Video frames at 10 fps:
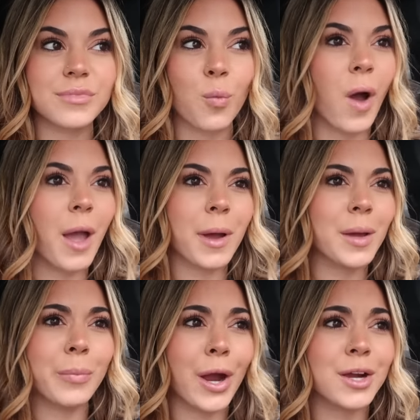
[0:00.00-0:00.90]
Why am I
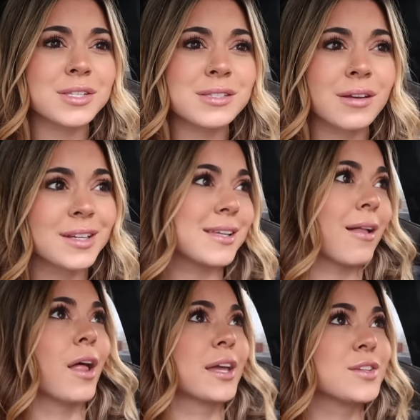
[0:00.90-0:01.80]
embarrassed? Because I
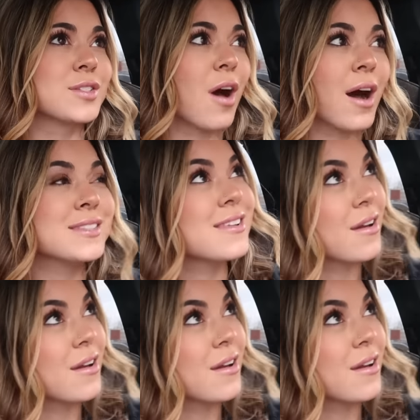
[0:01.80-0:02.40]
like the sauce?